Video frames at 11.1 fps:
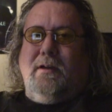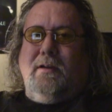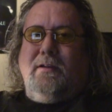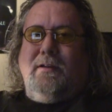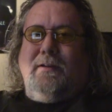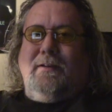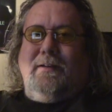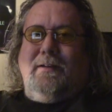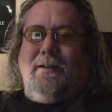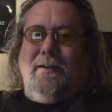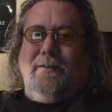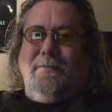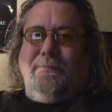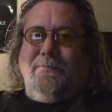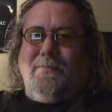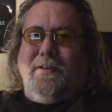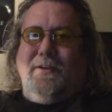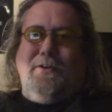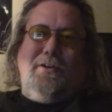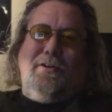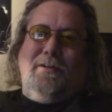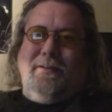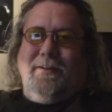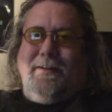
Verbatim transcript: eh? You know, you got your